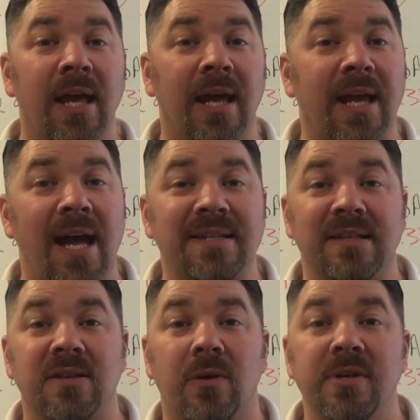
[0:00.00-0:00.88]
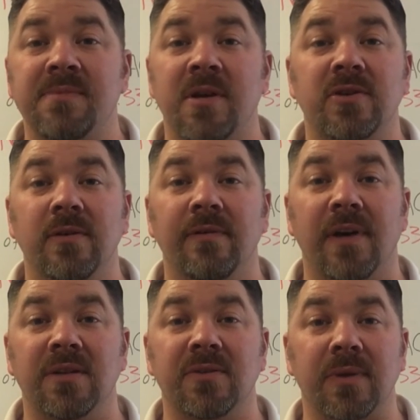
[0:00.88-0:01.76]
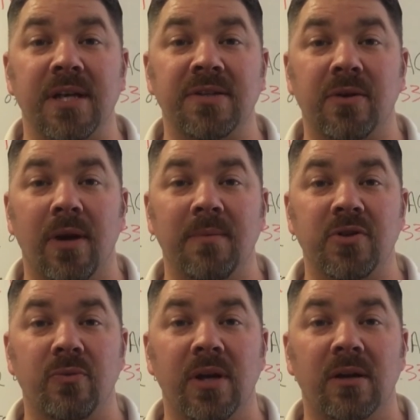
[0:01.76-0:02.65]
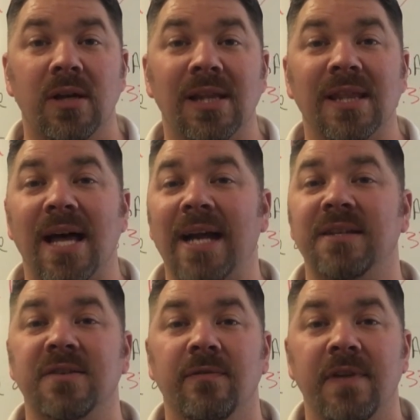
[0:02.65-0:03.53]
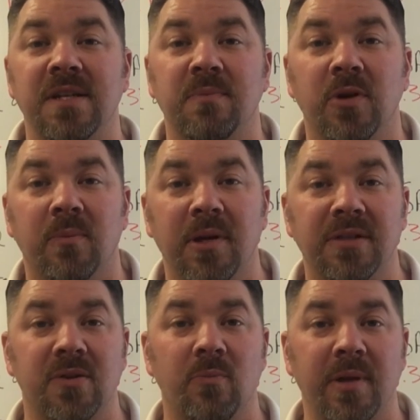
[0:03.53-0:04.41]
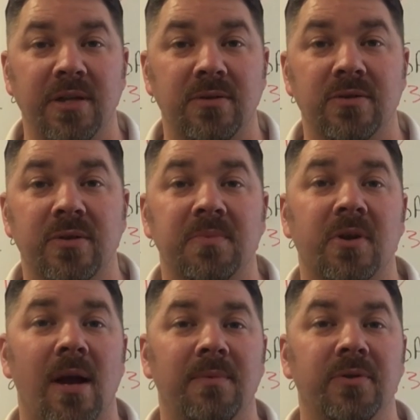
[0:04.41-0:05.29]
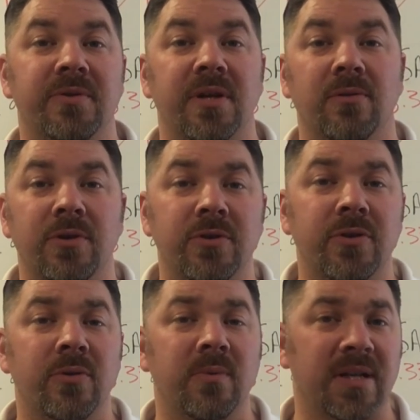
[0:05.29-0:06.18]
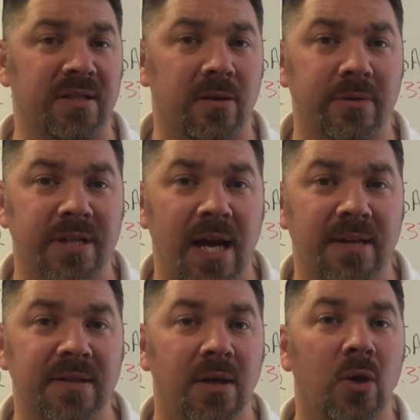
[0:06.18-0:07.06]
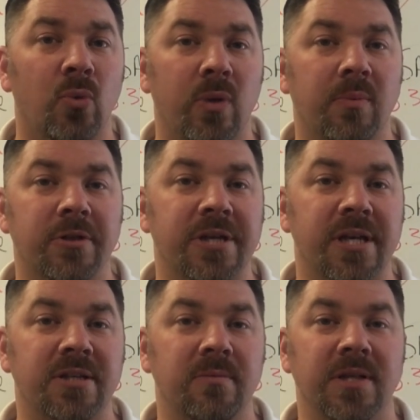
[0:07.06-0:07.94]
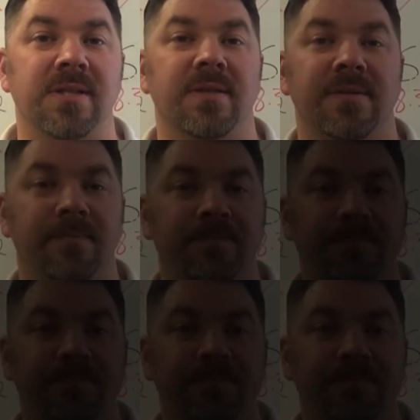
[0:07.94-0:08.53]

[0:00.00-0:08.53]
And guys, as always, make sure you follow us on Instagram and Twitter, like us on Facebook, pin us on Pinterest, subscribe to us here on YouTube. And as always, guys, we appreciate your business.